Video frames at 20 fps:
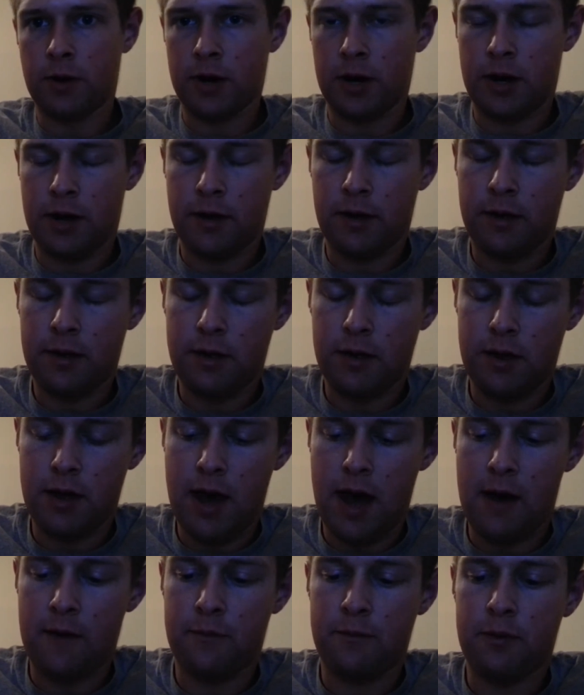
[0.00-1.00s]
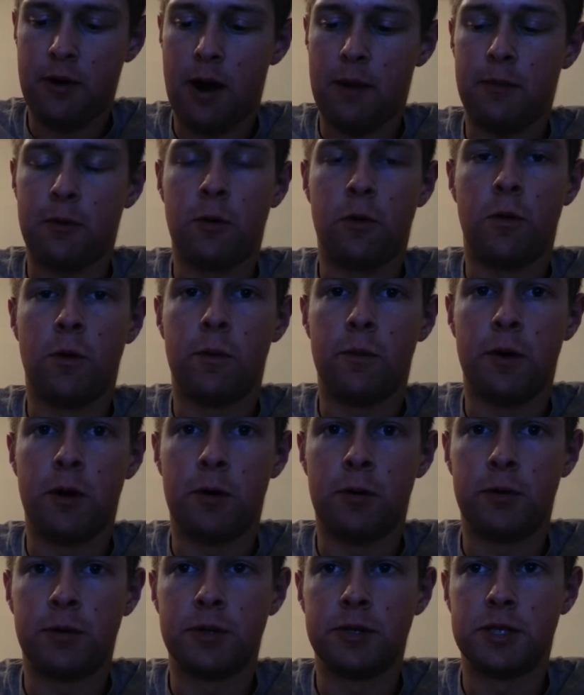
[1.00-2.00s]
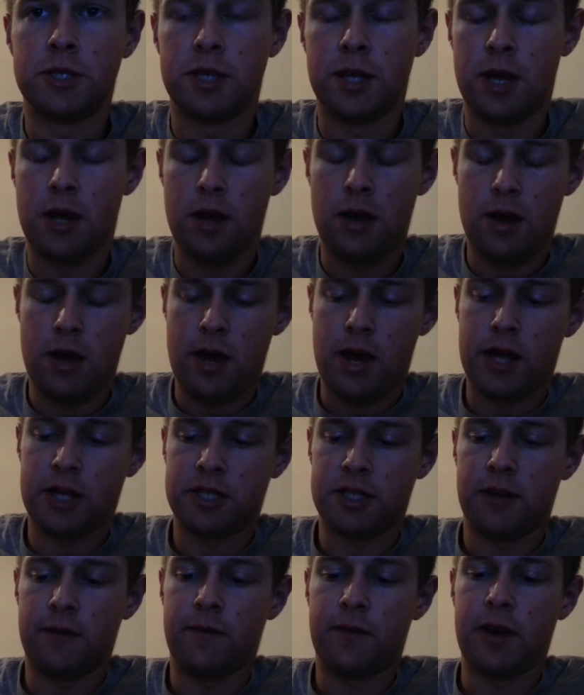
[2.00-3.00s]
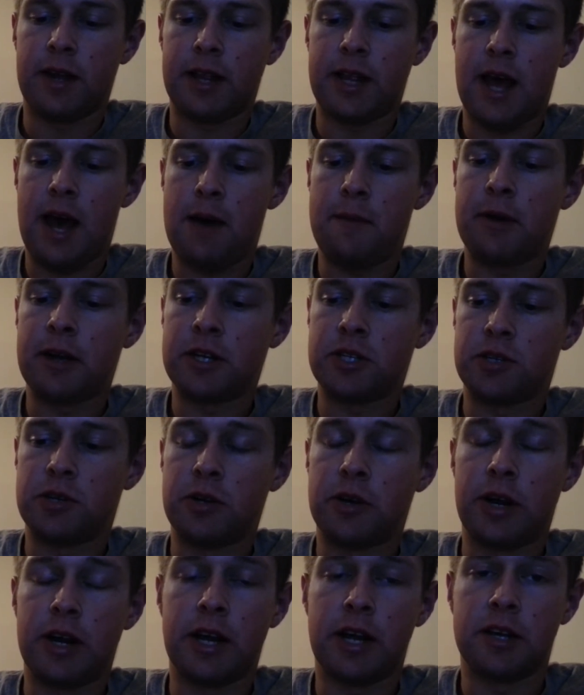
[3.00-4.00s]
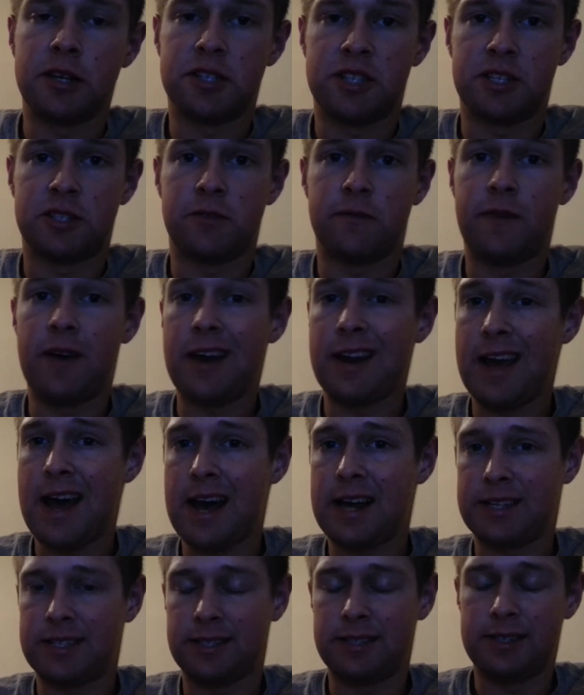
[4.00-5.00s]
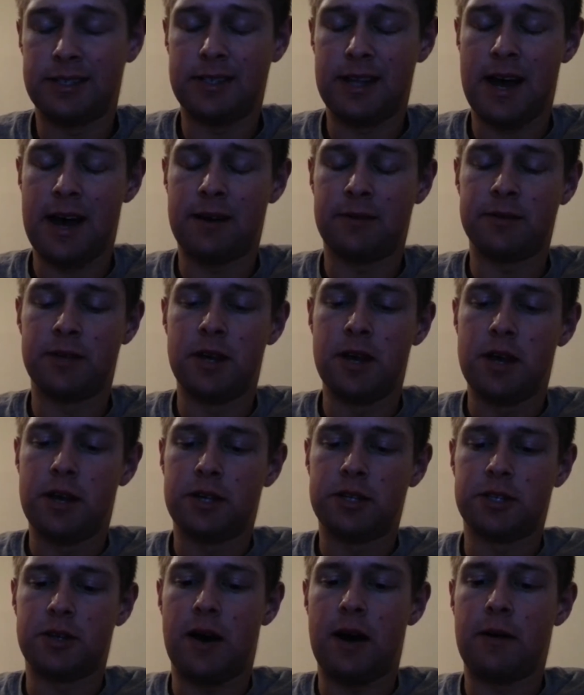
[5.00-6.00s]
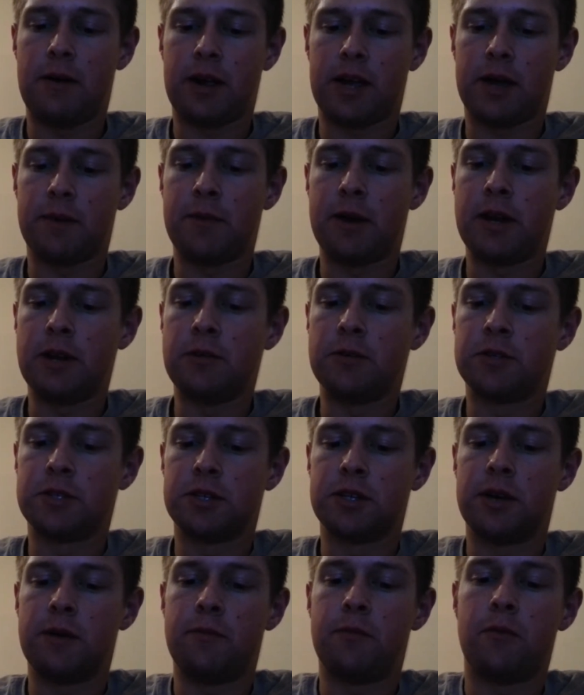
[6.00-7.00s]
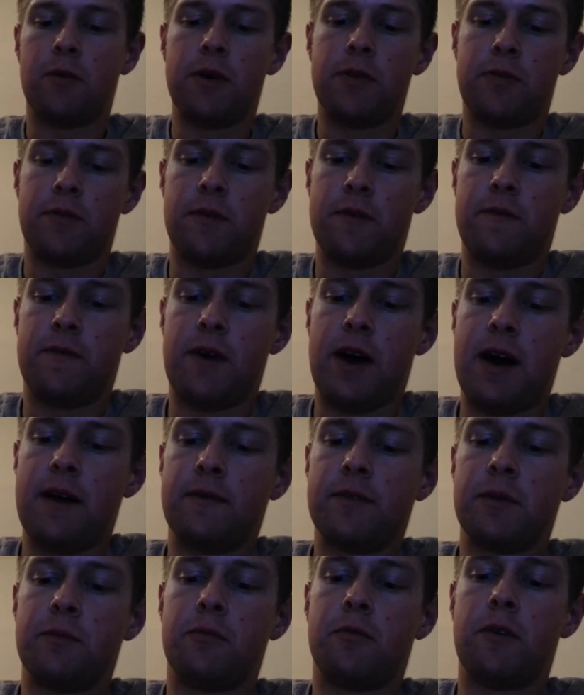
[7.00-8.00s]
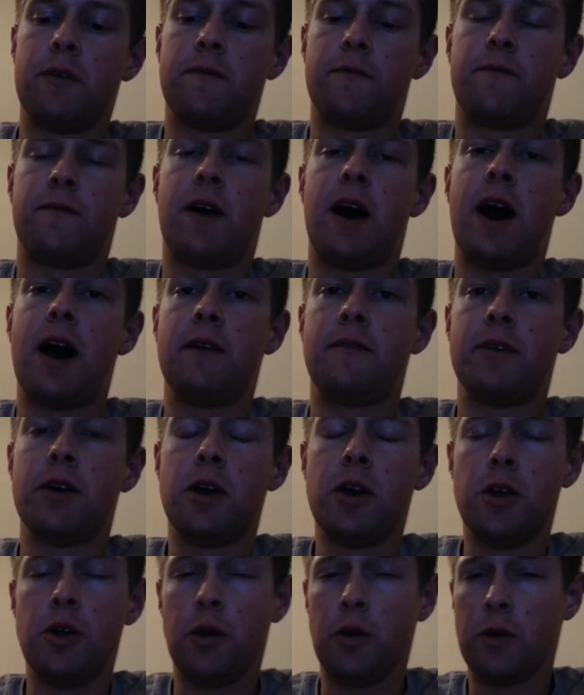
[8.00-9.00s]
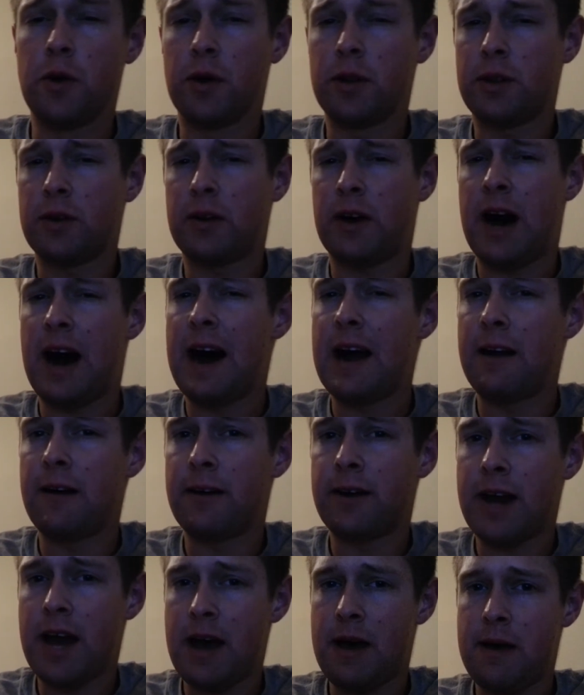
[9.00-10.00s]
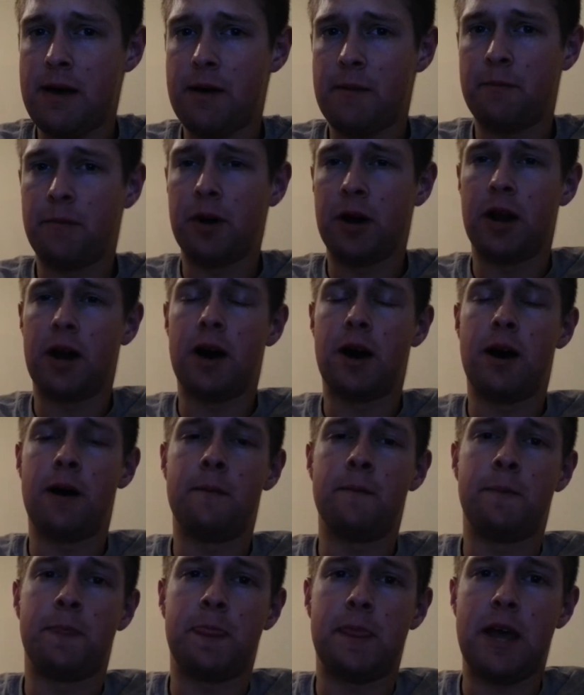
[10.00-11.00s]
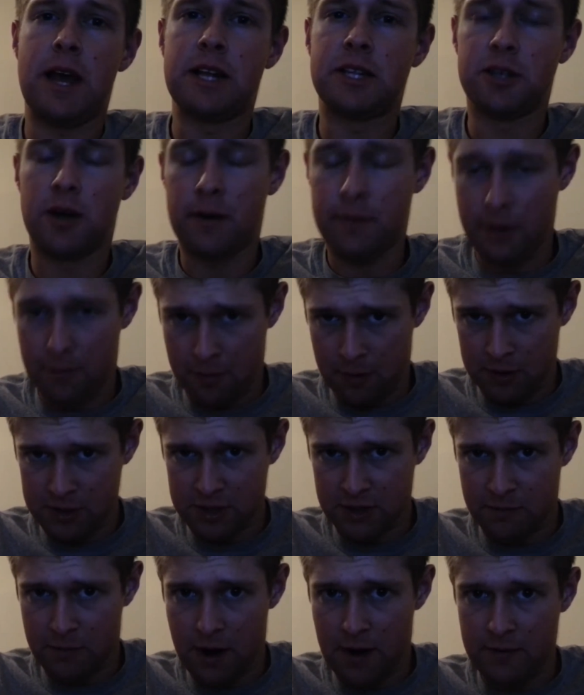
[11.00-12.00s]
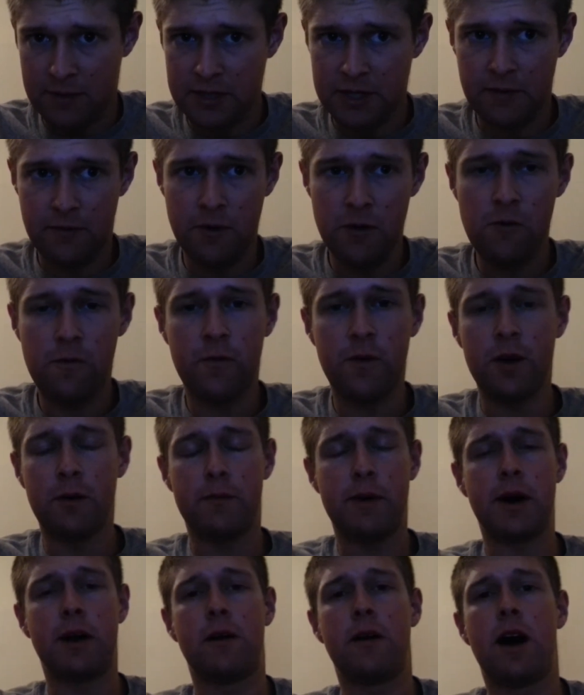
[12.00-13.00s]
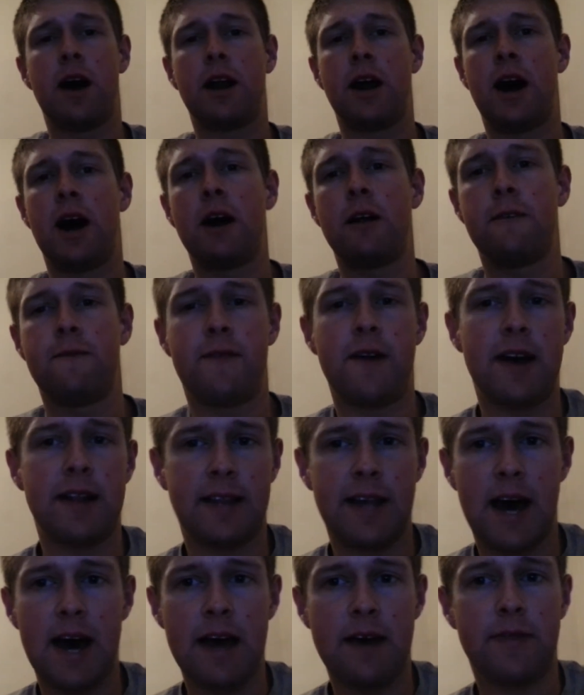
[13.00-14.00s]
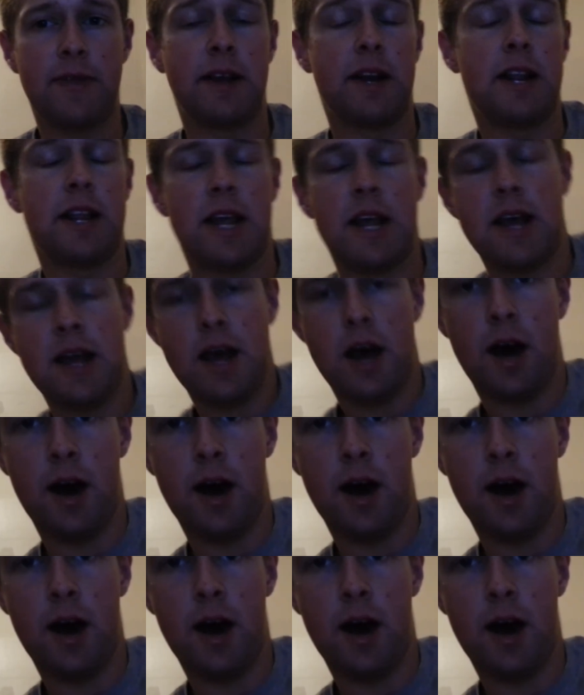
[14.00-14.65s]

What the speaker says: gonna have proper hormones and stuff like that. Make sure you're getting your essential fatty acids down. So I recommend usually 0.35 to 0.5. You can go a little higher than that, but it's all up to personal preference. If you feel better on a higher fat diet, then